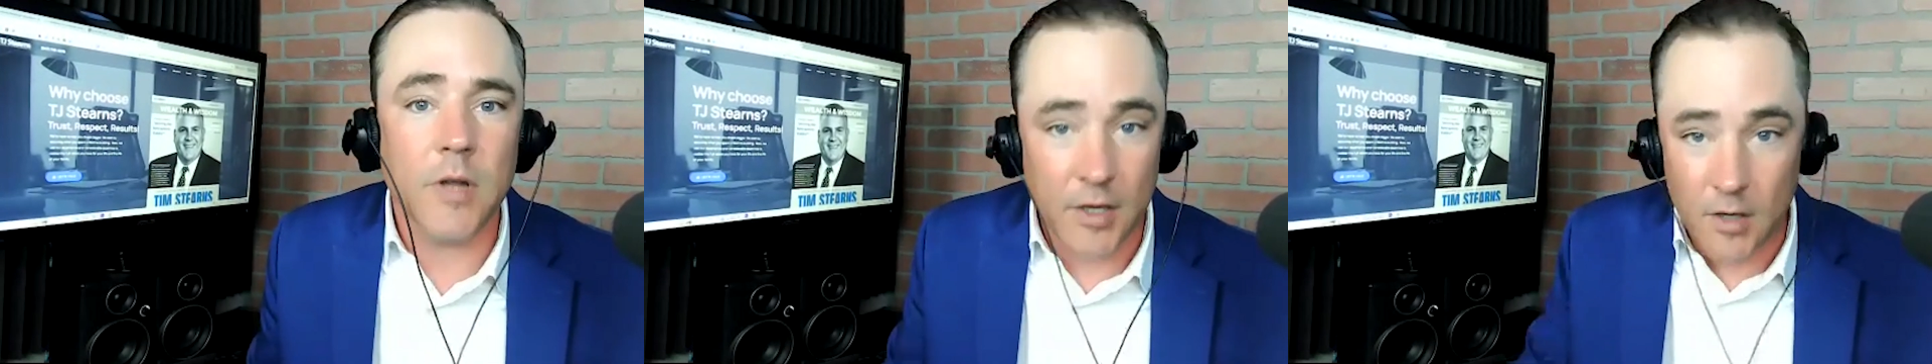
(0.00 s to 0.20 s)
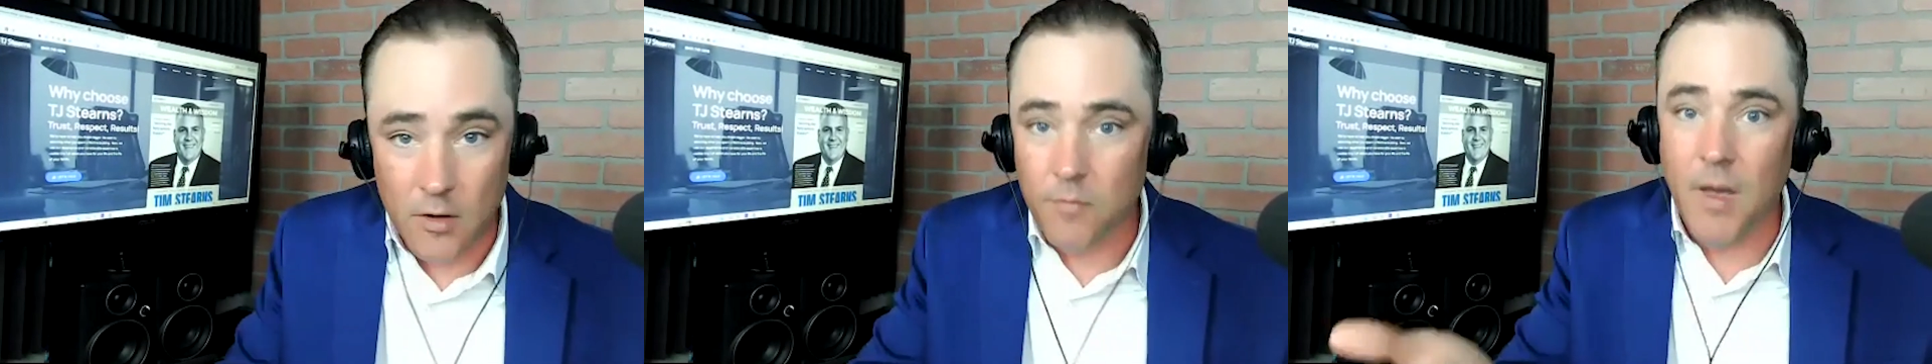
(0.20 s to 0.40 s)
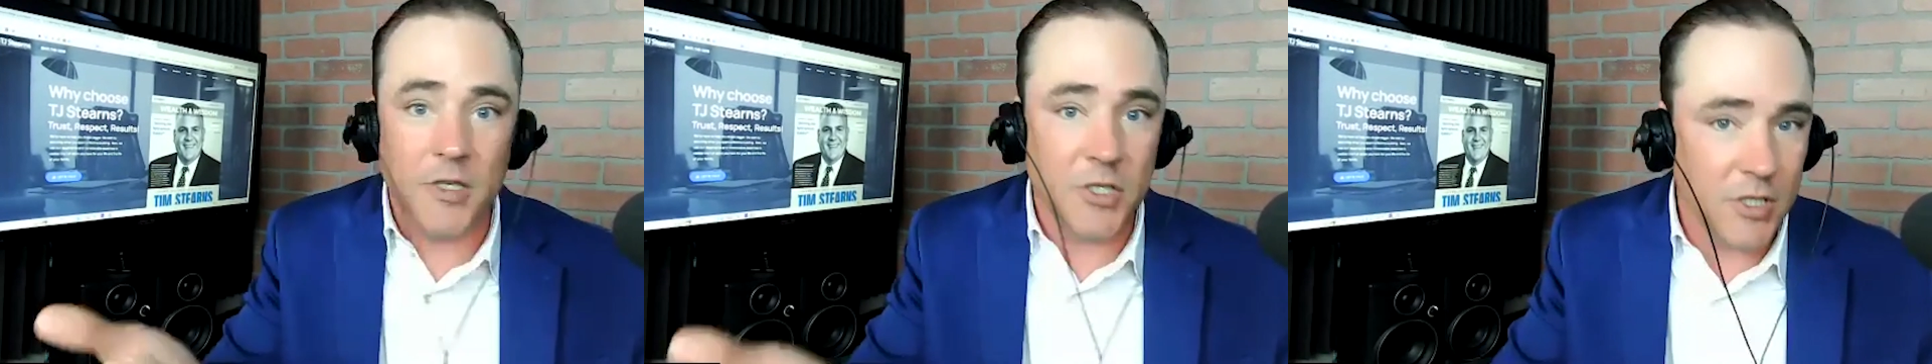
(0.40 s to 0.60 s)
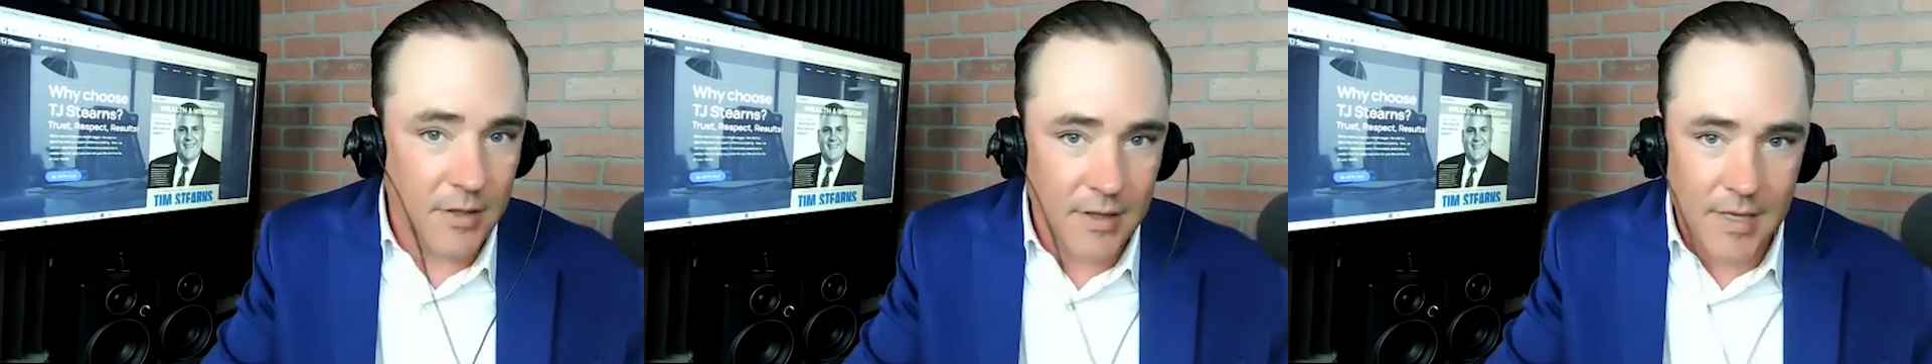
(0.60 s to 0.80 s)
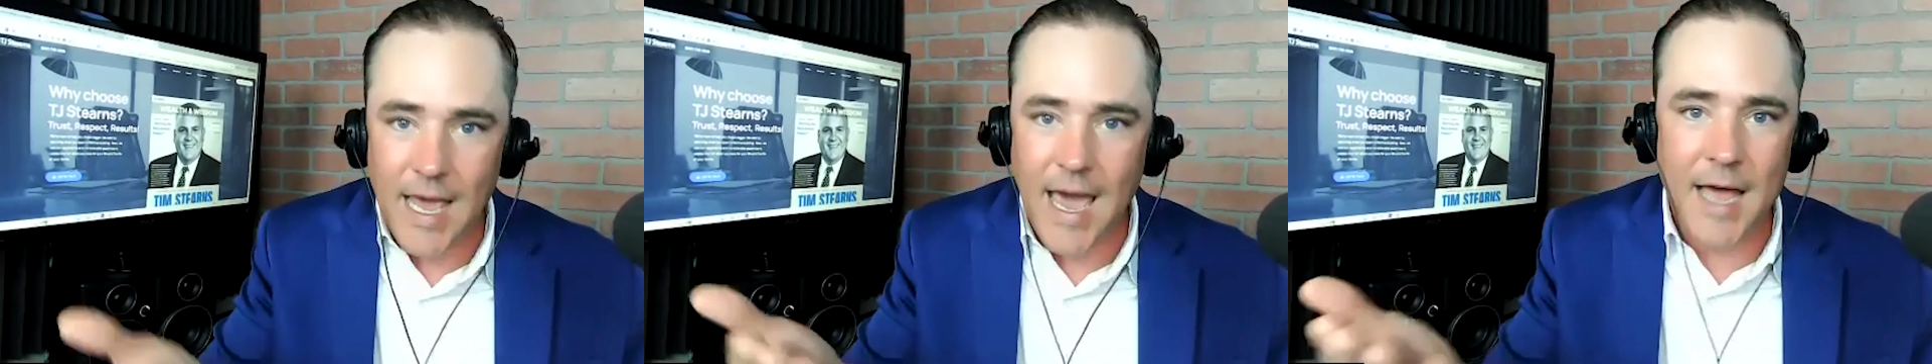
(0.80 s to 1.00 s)
Like you
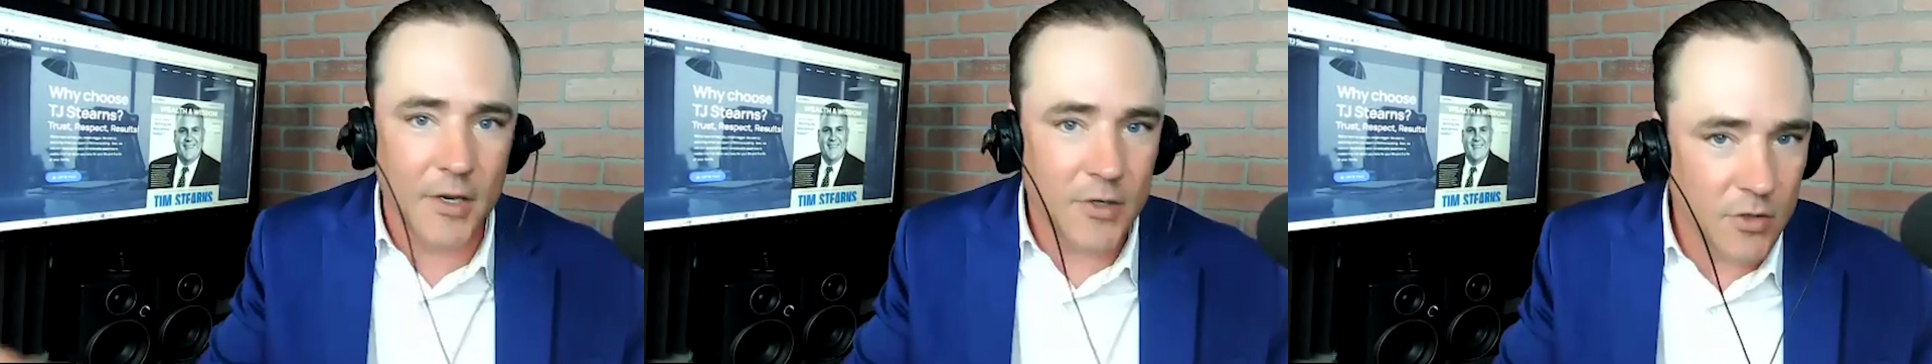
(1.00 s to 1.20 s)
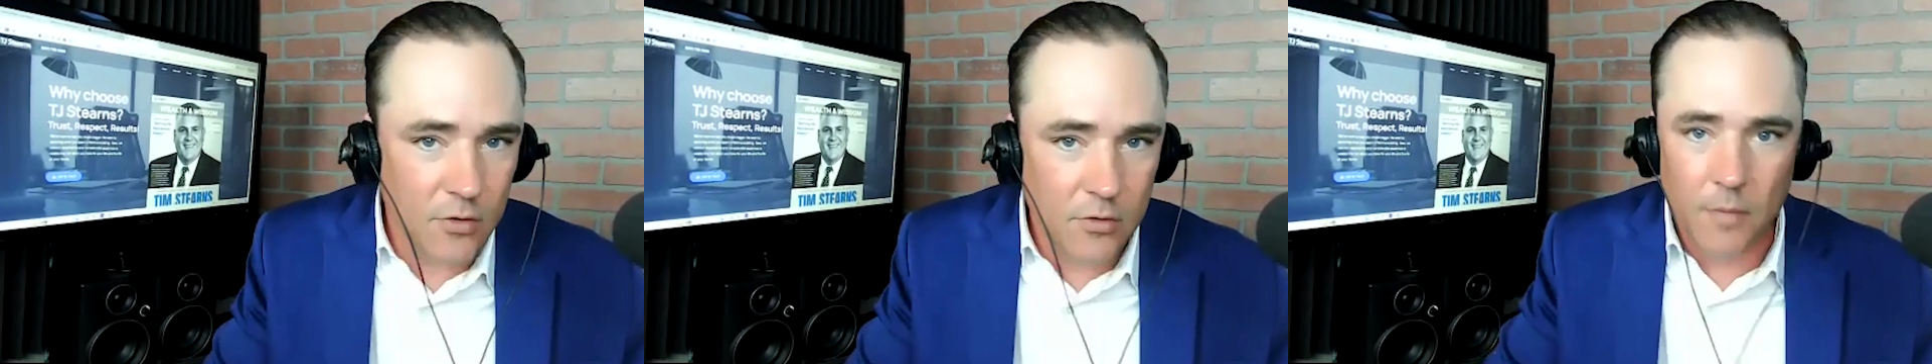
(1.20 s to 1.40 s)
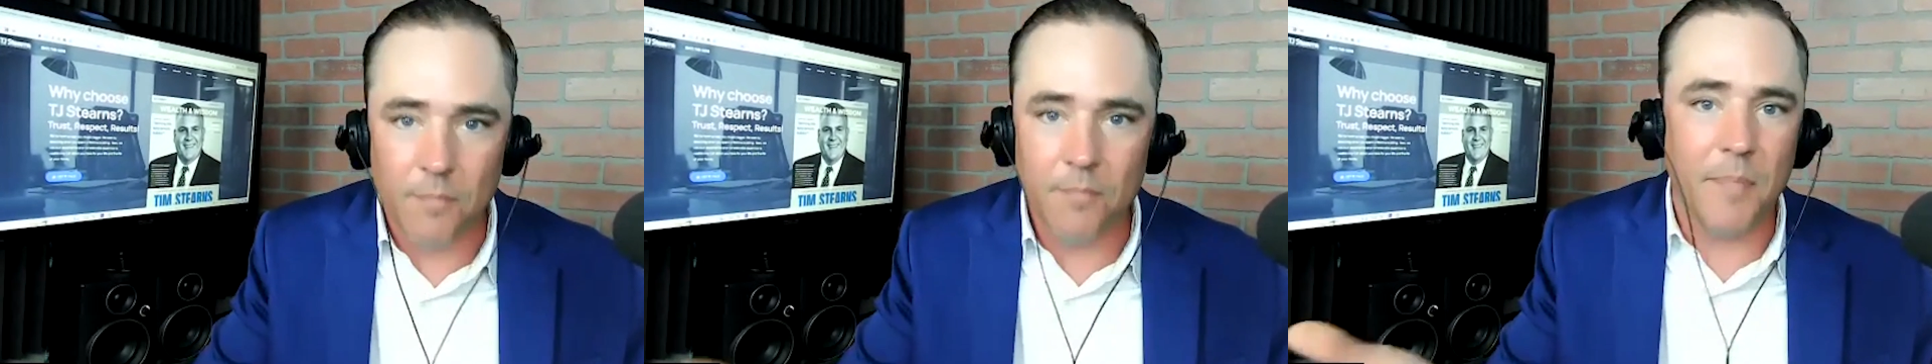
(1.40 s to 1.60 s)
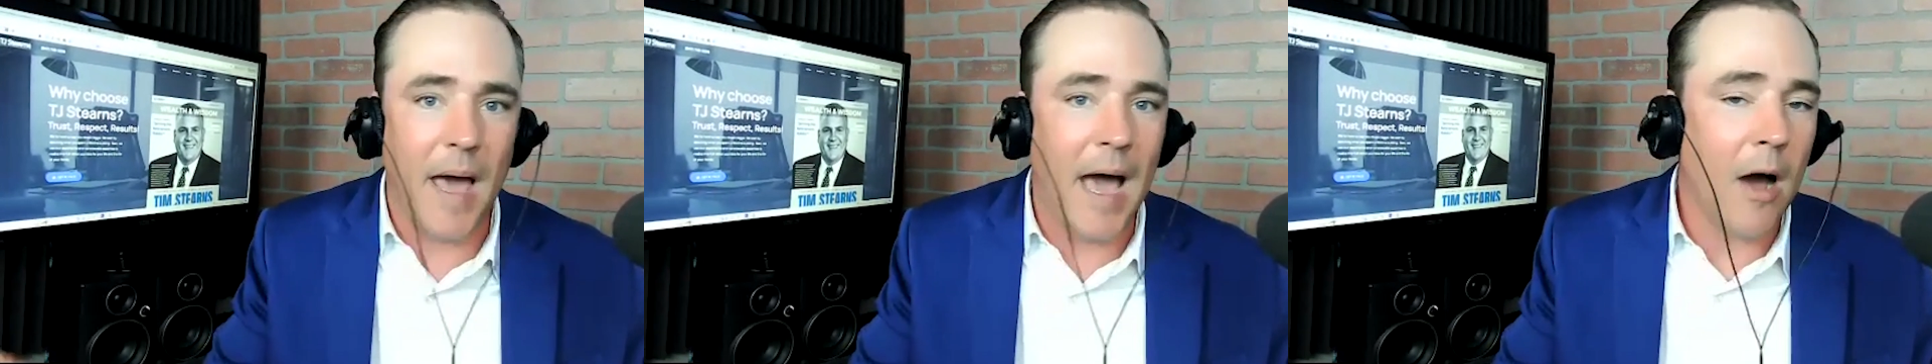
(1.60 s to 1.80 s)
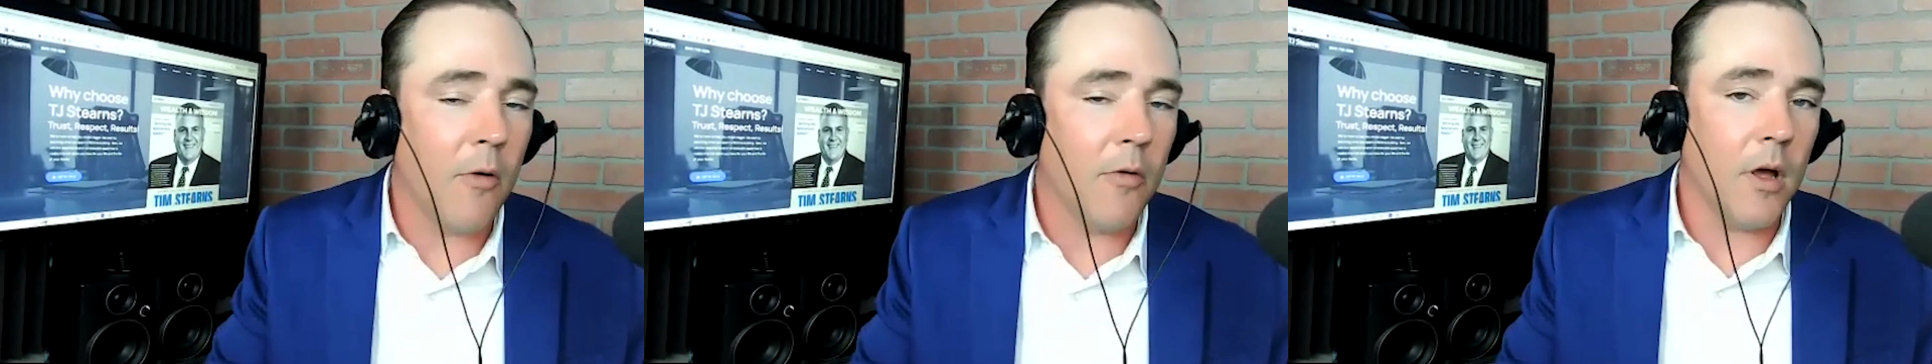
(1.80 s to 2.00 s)
mentioned, the attitude
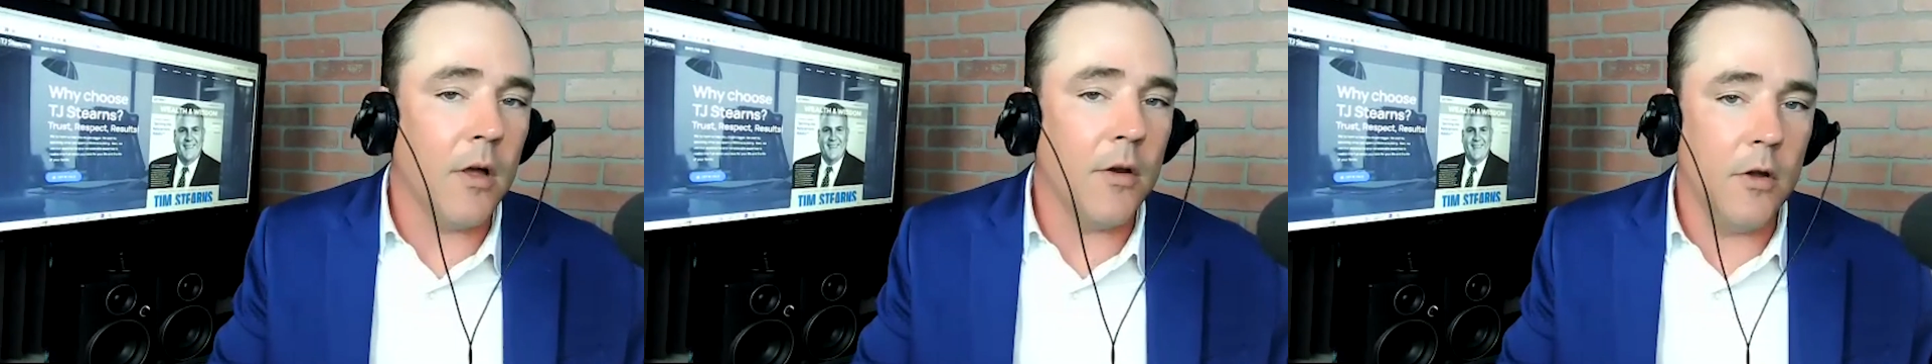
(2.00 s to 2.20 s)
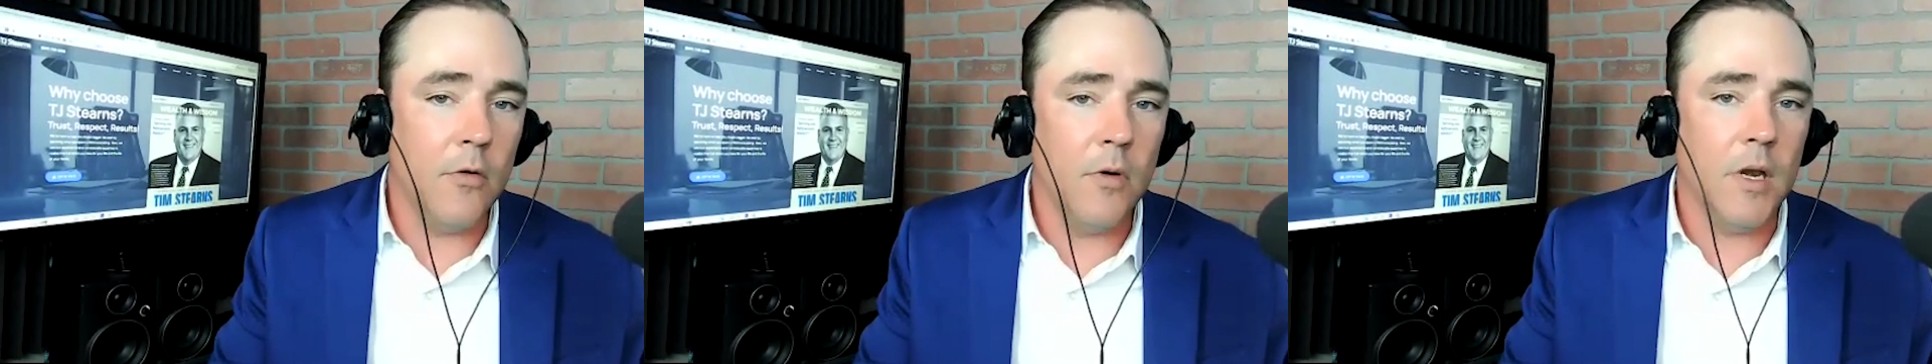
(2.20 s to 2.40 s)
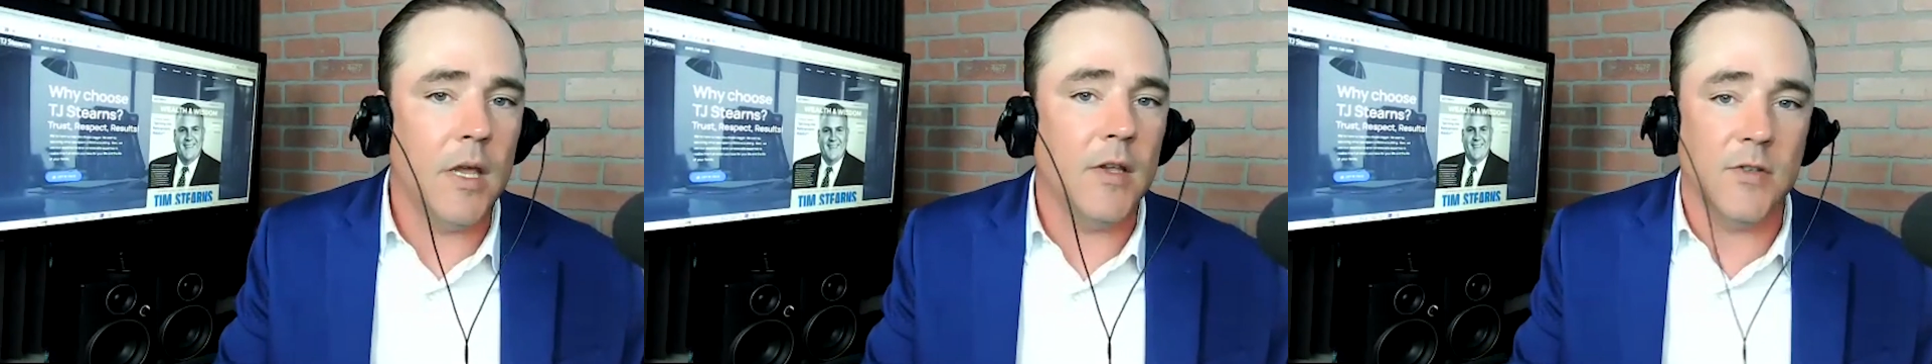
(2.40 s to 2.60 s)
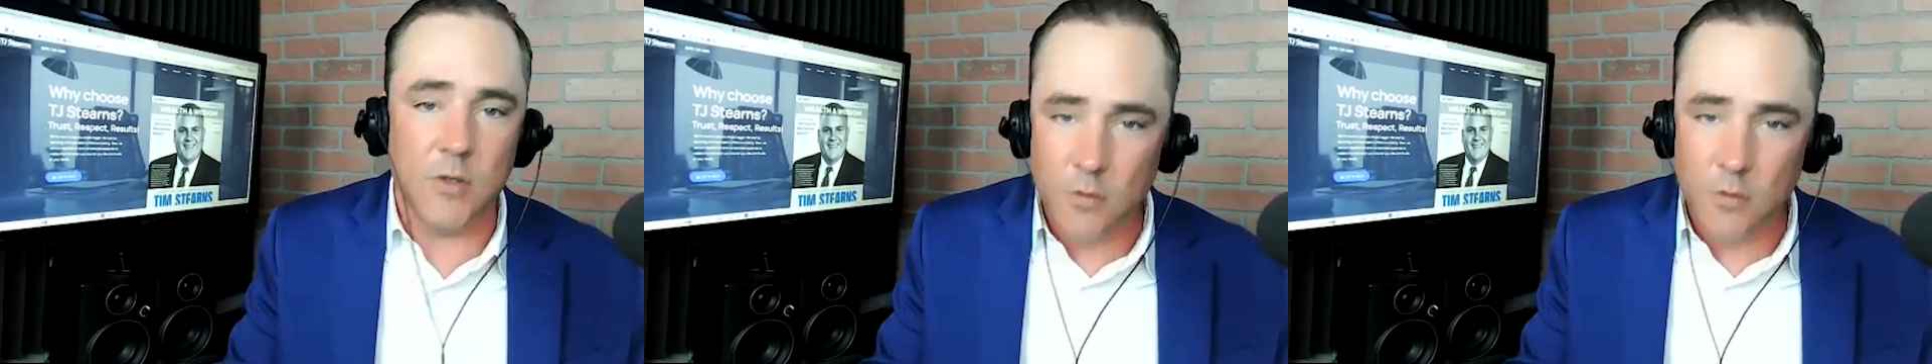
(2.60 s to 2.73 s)
about annuities.